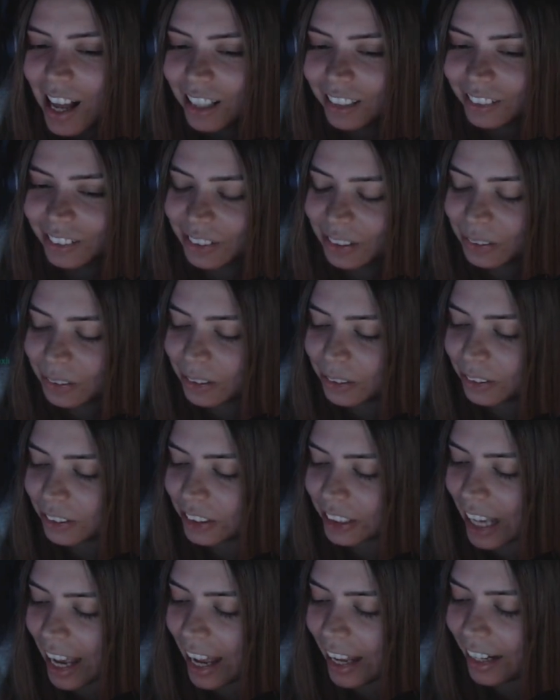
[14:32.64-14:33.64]
Lulu
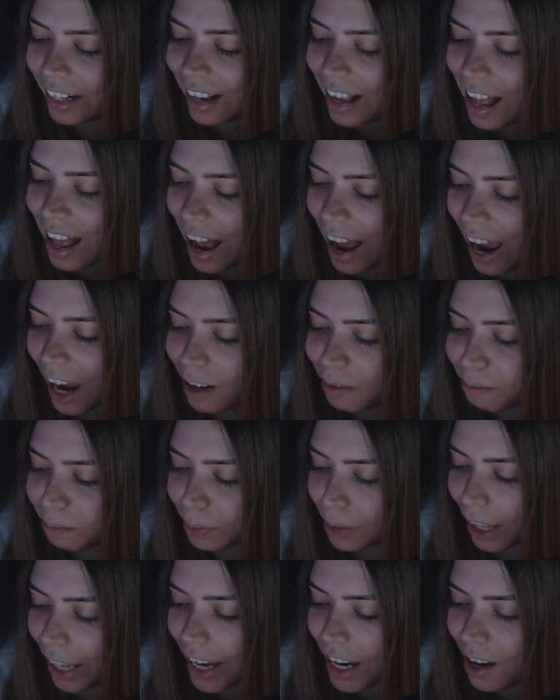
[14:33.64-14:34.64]
said, I'm
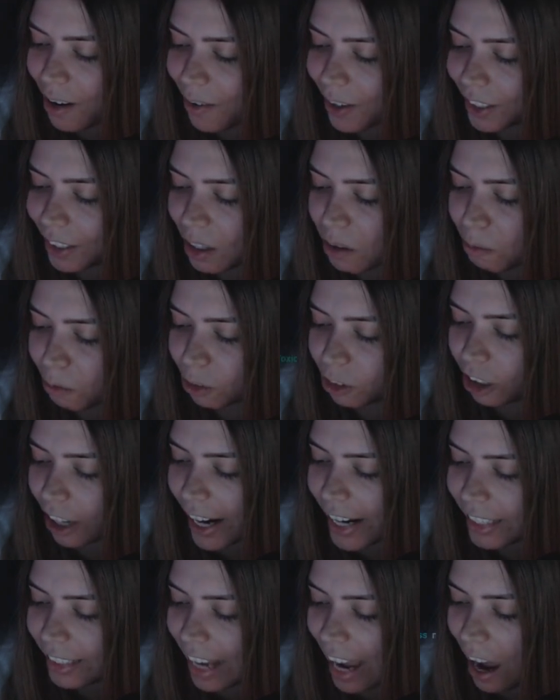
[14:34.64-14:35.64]
playing with him
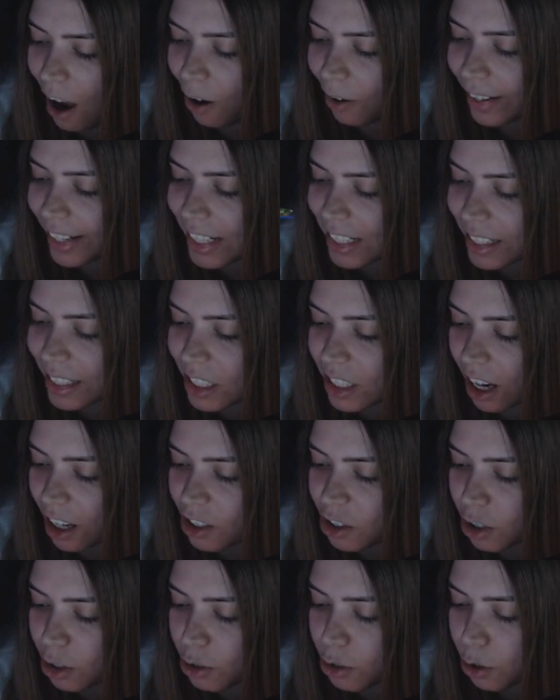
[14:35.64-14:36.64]
right now. He's
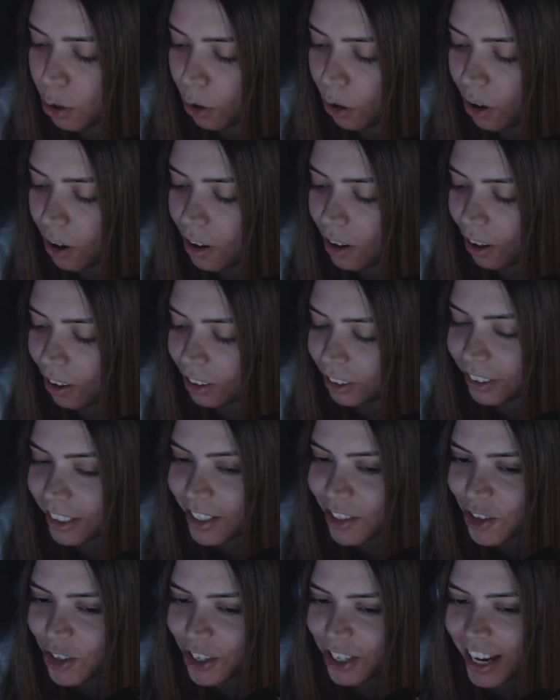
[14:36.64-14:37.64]
such a troll.
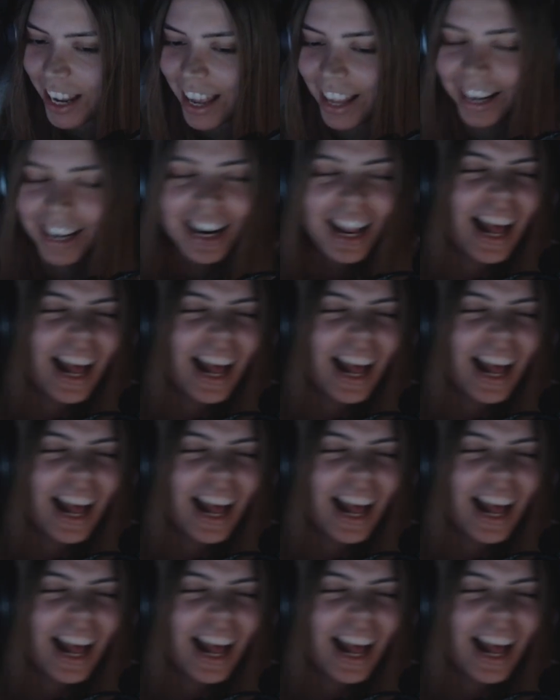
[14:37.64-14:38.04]
Holy shit.